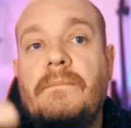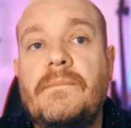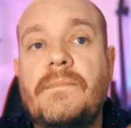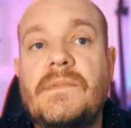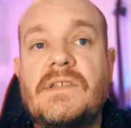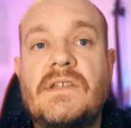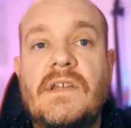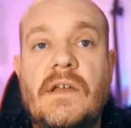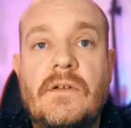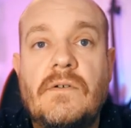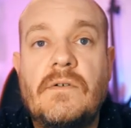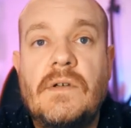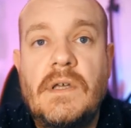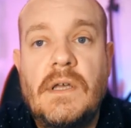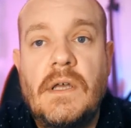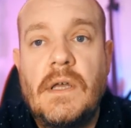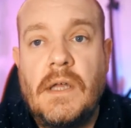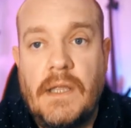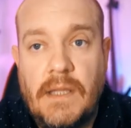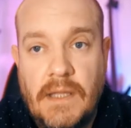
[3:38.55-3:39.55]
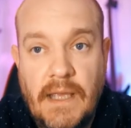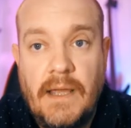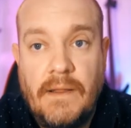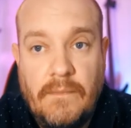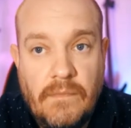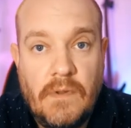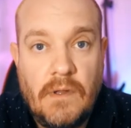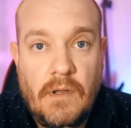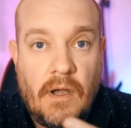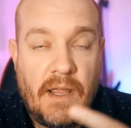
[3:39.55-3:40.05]
So yeah,
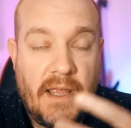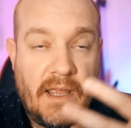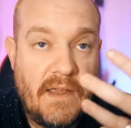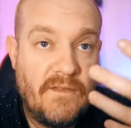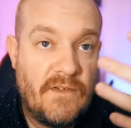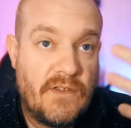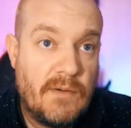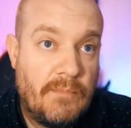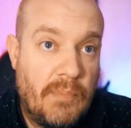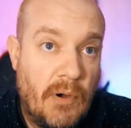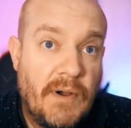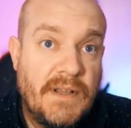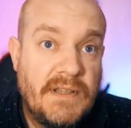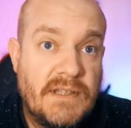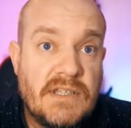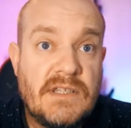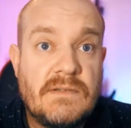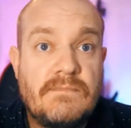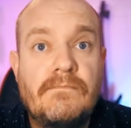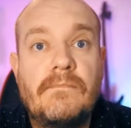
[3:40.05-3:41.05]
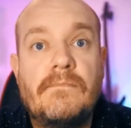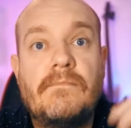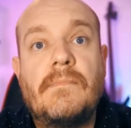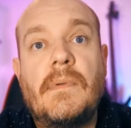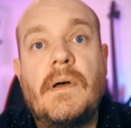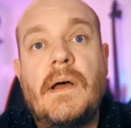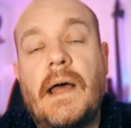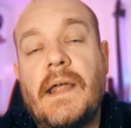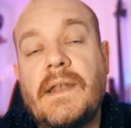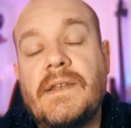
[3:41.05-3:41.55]
I can give you the points,
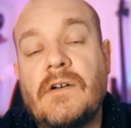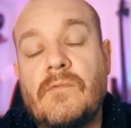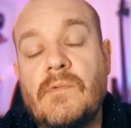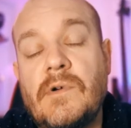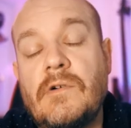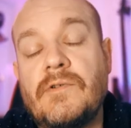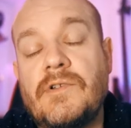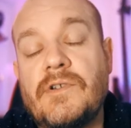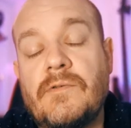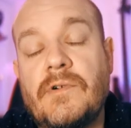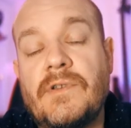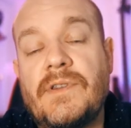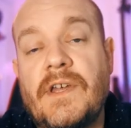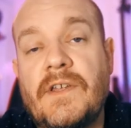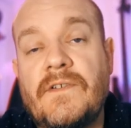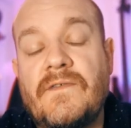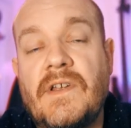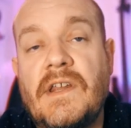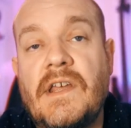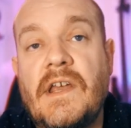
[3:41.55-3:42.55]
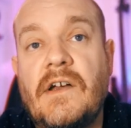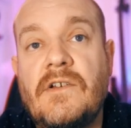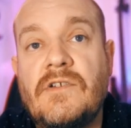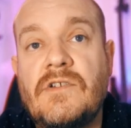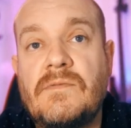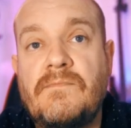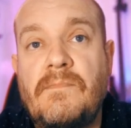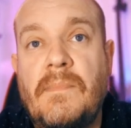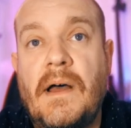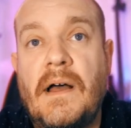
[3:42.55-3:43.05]
and I will do on those
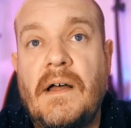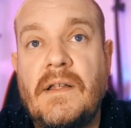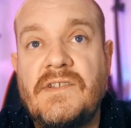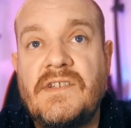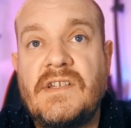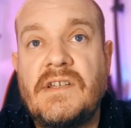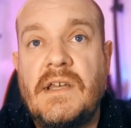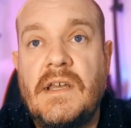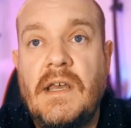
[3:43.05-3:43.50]
videos, but